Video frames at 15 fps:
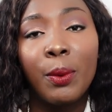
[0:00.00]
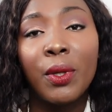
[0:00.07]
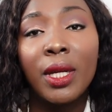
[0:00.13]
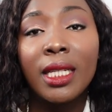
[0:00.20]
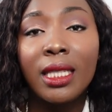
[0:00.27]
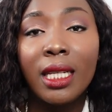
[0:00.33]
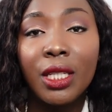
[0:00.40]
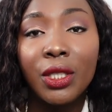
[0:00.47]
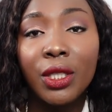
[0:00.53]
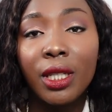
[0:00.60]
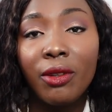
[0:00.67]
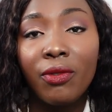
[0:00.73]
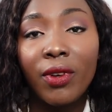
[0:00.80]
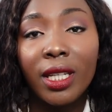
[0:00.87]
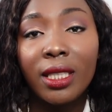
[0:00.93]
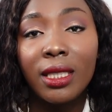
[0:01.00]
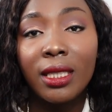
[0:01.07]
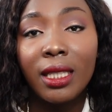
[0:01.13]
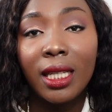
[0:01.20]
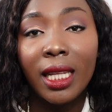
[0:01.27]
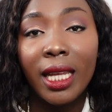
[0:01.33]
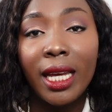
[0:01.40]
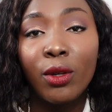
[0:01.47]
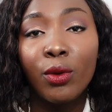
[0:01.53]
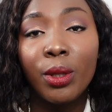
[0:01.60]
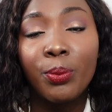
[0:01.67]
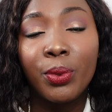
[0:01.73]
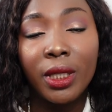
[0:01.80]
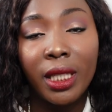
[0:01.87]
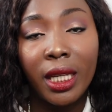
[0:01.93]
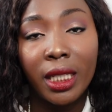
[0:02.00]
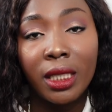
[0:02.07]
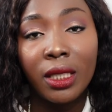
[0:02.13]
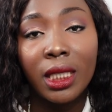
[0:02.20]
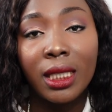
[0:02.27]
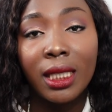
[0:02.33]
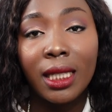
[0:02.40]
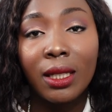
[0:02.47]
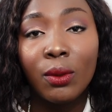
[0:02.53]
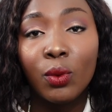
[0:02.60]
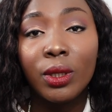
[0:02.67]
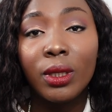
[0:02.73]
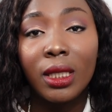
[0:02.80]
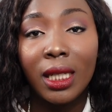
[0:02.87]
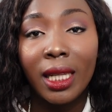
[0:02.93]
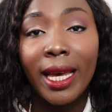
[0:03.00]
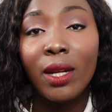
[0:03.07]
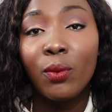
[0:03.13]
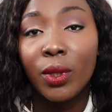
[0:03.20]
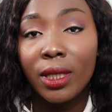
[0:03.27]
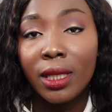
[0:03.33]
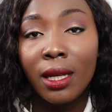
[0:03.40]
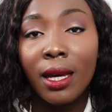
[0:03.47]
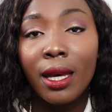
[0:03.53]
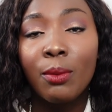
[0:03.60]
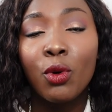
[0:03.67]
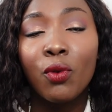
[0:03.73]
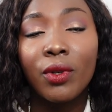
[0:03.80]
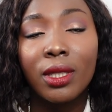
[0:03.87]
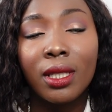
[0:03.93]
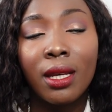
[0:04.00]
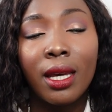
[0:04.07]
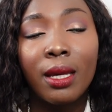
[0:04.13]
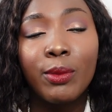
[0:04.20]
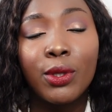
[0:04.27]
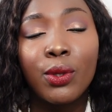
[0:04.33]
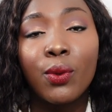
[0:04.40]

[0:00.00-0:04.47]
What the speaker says: immunization effect is declining, or the protection is will decline with time, over time.